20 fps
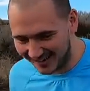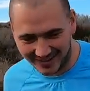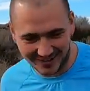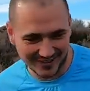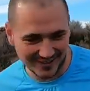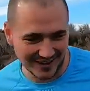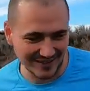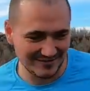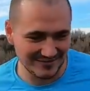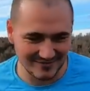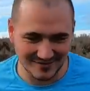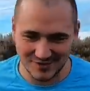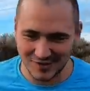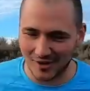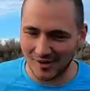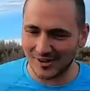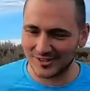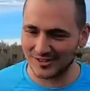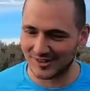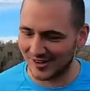Oh,
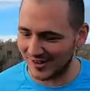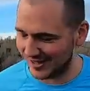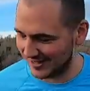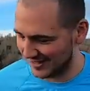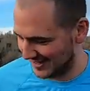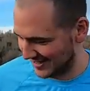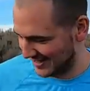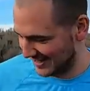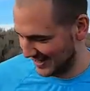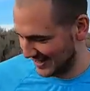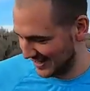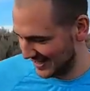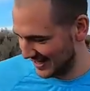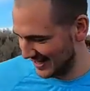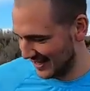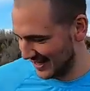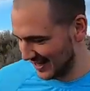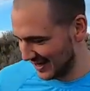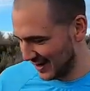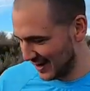car's locked.
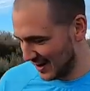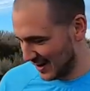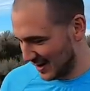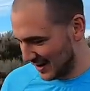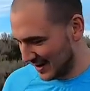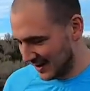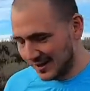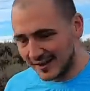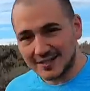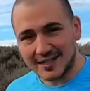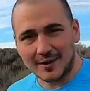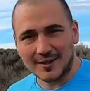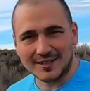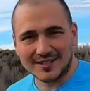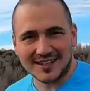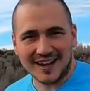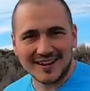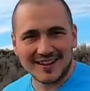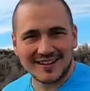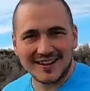That's how oh,
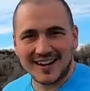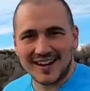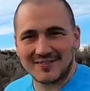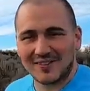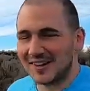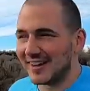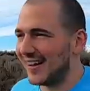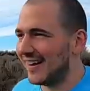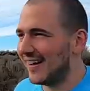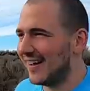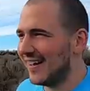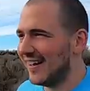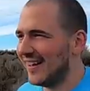excited I am right now.